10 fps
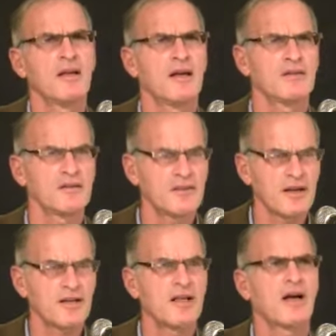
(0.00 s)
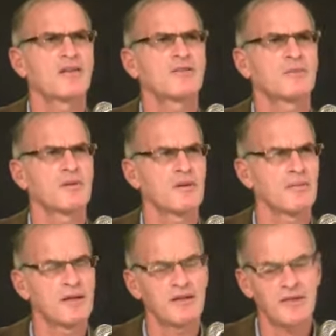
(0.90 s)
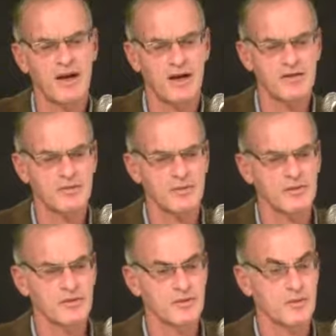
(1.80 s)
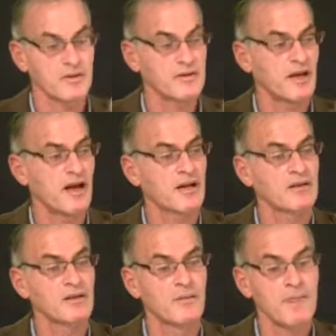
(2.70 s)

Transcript: and the second hospital, and many of the hospitals were attacked.